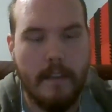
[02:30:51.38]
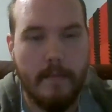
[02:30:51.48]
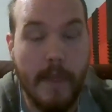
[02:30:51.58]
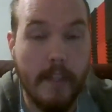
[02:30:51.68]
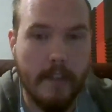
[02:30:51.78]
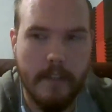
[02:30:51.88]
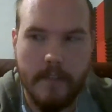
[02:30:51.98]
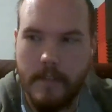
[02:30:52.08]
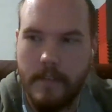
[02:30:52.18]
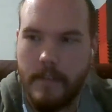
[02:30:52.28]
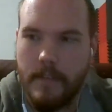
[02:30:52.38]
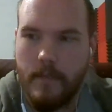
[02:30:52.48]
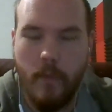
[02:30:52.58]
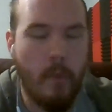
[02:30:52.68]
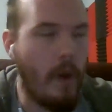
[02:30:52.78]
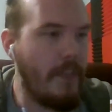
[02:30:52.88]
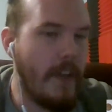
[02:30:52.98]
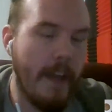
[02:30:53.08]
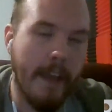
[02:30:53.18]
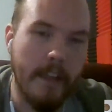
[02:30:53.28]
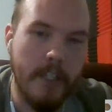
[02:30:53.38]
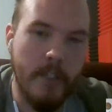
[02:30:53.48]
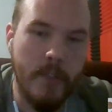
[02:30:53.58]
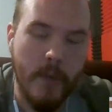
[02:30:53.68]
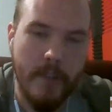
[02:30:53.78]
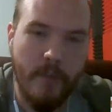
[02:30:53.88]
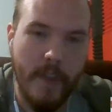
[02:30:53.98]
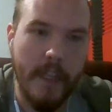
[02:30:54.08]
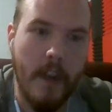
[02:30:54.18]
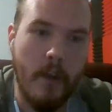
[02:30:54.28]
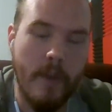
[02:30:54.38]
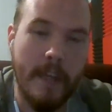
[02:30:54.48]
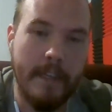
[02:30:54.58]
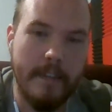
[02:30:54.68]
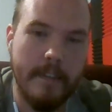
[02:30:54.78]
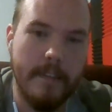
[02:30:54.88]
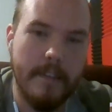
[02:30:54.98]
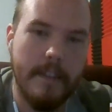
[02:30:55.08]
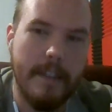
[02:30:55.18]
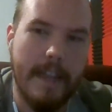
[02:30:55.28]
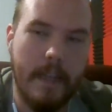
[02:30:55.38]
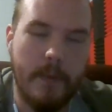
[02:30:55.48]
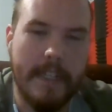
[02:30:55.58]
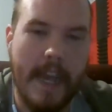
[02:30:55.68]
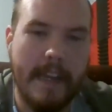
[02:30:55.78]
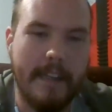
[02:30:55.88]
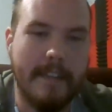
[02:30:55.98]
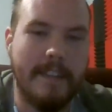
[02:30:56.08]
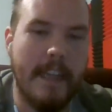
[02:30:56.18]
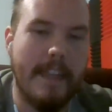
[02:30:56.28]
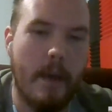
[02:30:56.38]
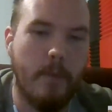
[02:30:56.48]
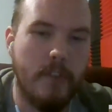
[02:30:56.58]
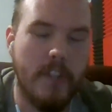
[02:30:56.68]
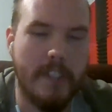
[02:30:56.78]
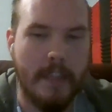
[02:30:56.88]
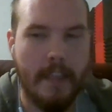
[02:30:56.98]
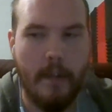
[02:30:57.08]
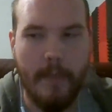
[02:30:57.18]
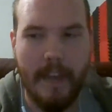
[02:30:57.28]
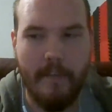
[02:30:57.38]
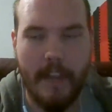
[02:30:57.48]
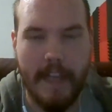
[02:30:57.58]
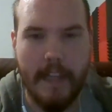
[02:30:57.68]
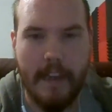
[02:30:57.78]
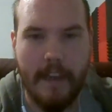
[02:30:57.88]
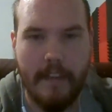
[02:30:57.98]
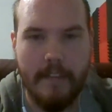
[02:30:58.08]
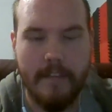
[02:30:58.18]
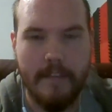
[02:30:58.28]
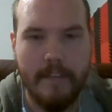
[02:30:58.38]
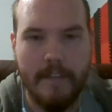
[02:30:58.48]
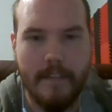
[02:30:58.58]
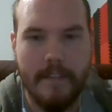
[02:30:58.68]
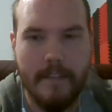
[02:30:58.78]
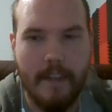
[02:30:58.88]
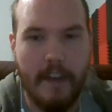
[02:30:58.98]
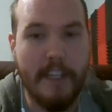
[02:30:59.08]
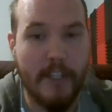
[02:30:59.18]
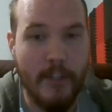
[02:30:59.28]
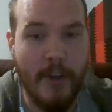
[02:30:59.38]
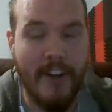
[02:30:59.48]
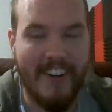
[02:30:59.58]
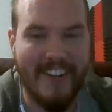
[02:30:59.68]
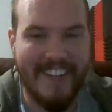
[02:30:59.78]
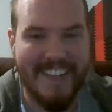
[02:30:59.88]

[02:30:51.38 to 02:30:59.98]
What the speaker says: Miller, what the hell are you doing? Are you feeling all right? And he would kind of say that with just a little bit of like are you sure?